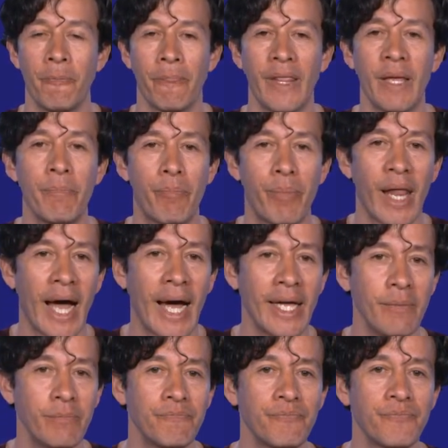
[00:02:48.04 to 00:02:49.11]
imply,
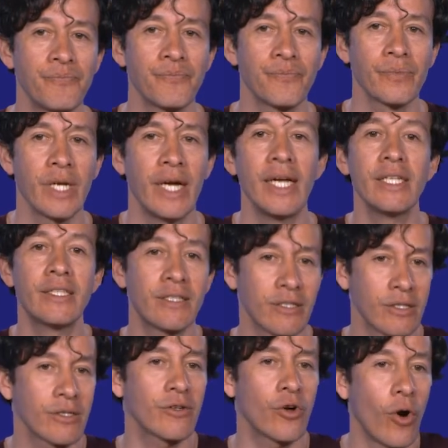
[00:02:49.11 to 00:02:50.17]
it's
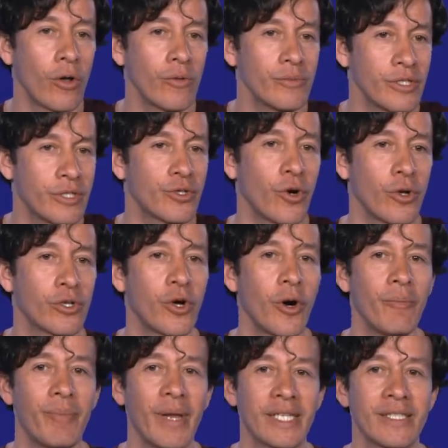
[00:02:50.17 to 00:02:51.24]
called
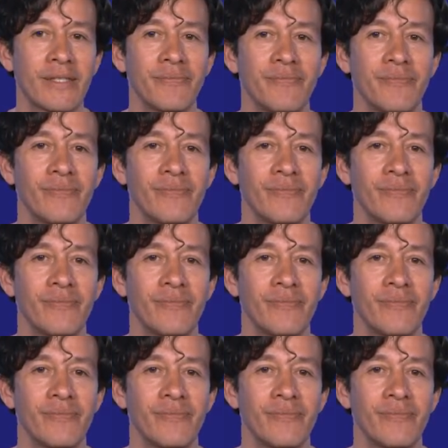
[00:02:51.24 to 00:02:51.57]
complex.